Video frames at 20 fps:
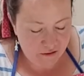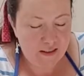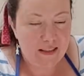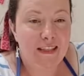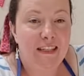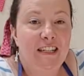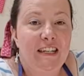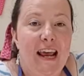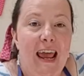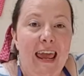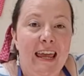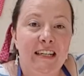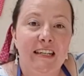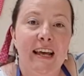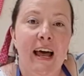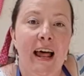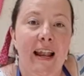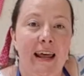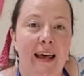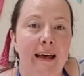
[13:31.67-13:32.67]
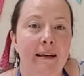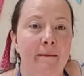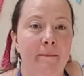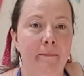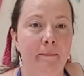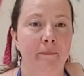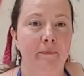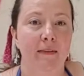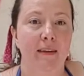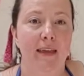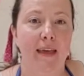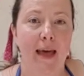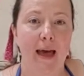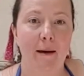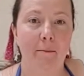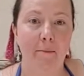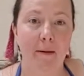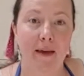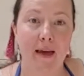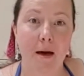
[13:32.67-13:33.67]
have changed colour
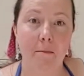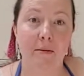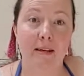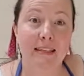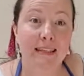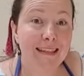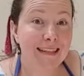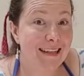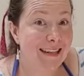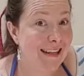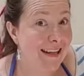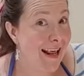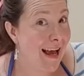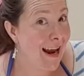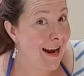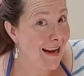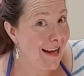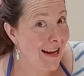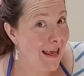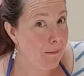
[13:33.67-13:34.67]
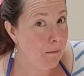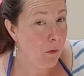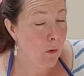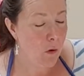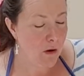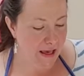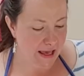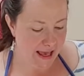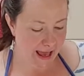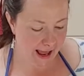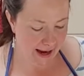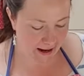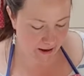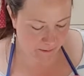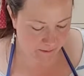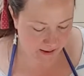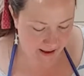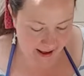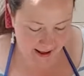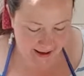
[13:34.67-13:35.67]
and become a slightly more
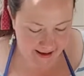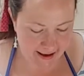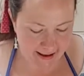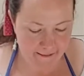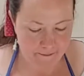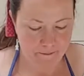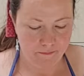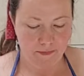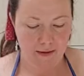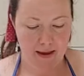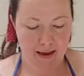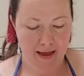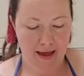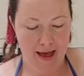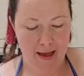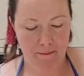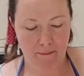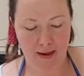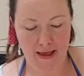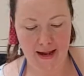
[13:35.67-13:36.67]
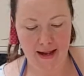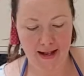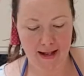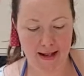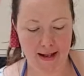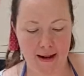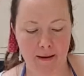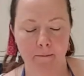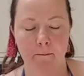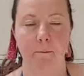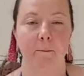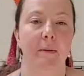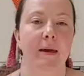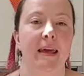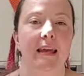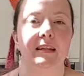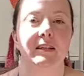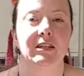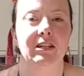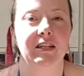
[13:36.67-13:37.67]
yellow colour and be
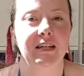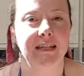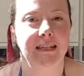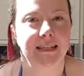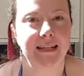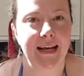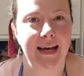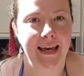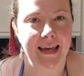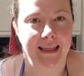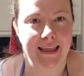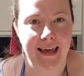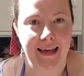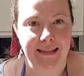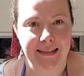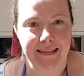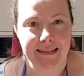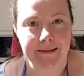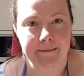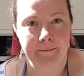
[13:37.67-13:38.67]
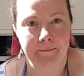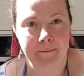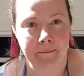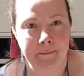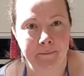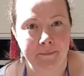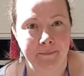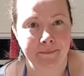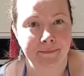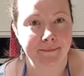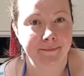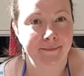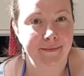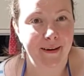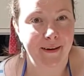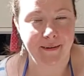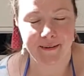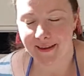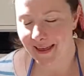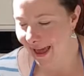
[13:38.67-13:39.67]
lumpy, just like this.
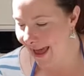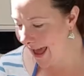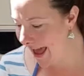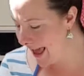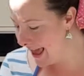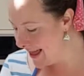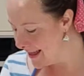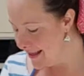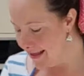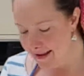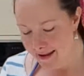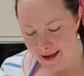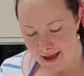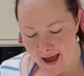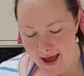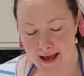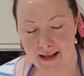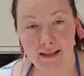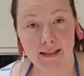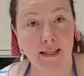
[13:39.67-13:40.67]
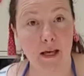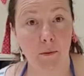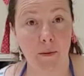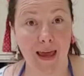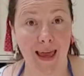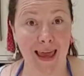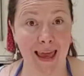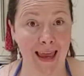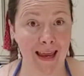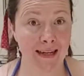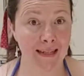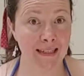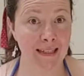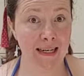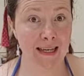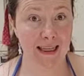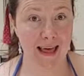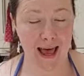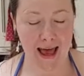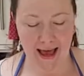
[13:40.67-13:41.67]
Okay, and so
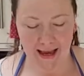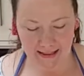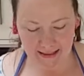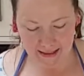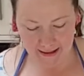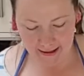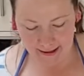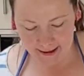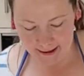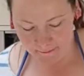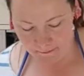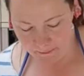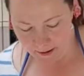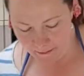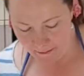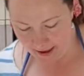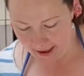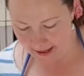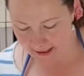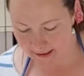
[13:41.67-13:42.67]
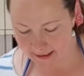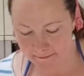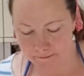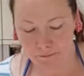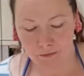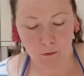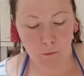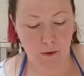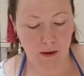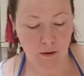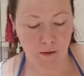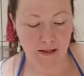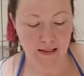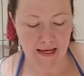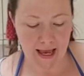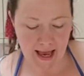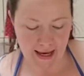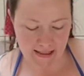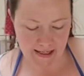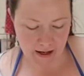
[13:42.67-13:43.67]
into that lumpy mix, we're going
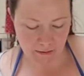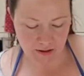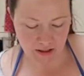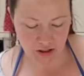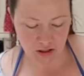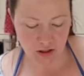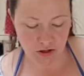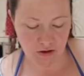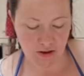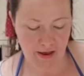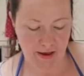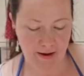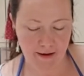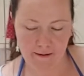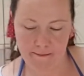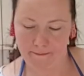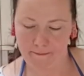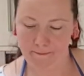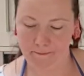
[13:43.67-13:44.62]
to add our sugar